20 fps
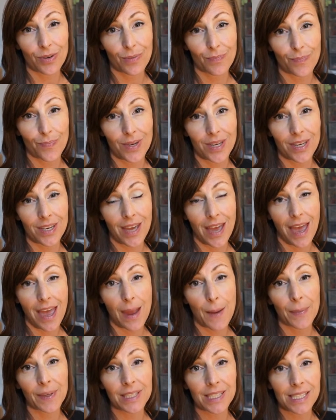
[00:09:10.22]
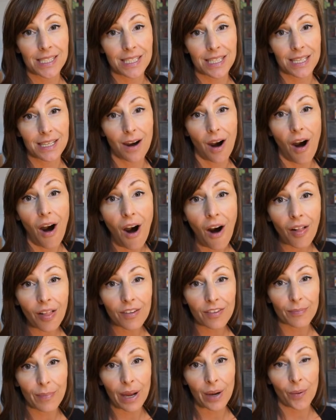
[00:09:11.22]
to be able to see all
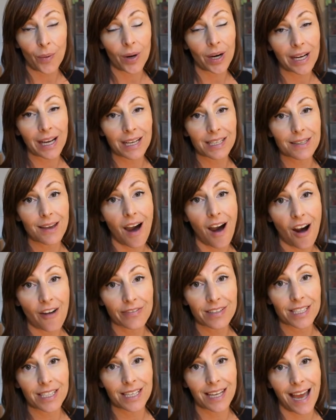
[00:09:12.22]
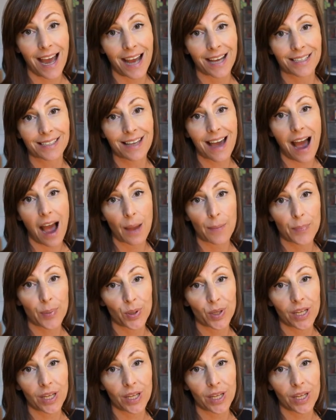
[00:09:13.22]
of my work as often as I put